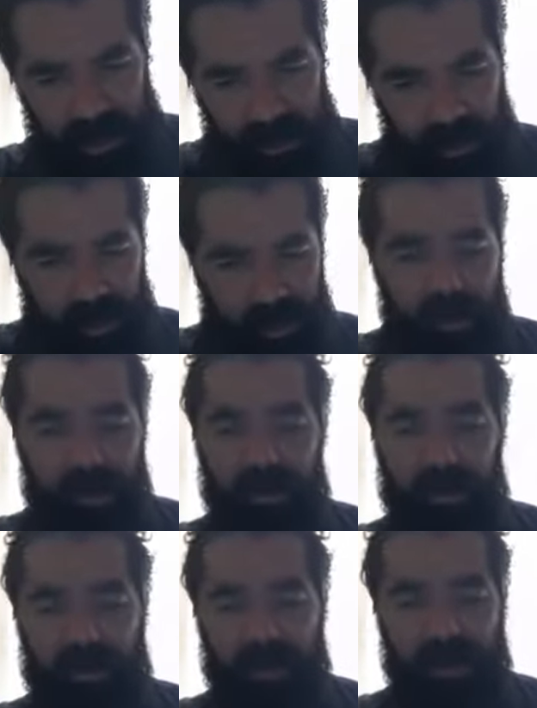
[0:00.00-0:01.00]
We're supposed to
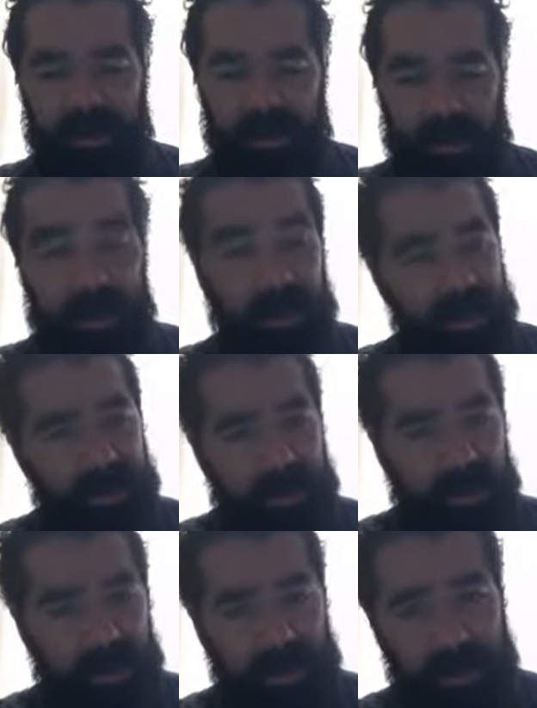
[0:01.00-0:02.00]
be friends. And also,
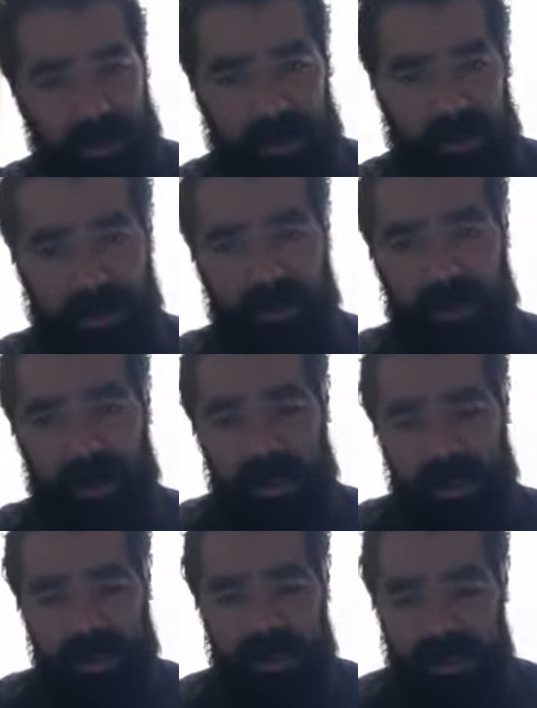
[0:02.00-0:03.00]
I've learned to respect
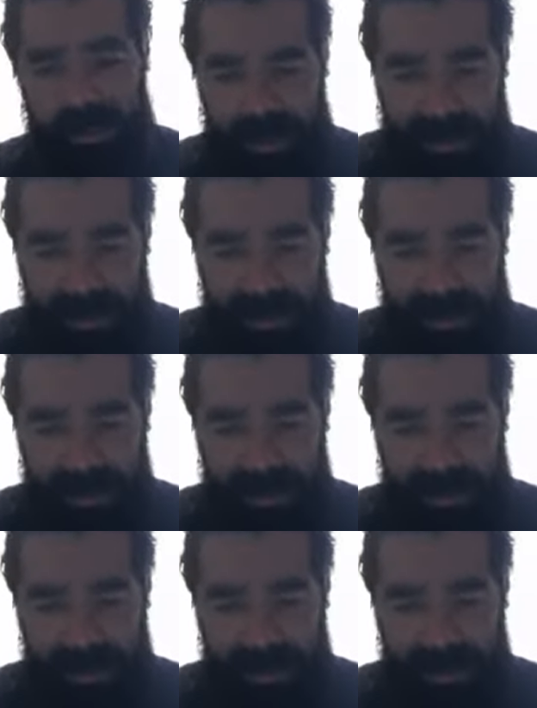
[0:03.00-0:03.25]
relationships.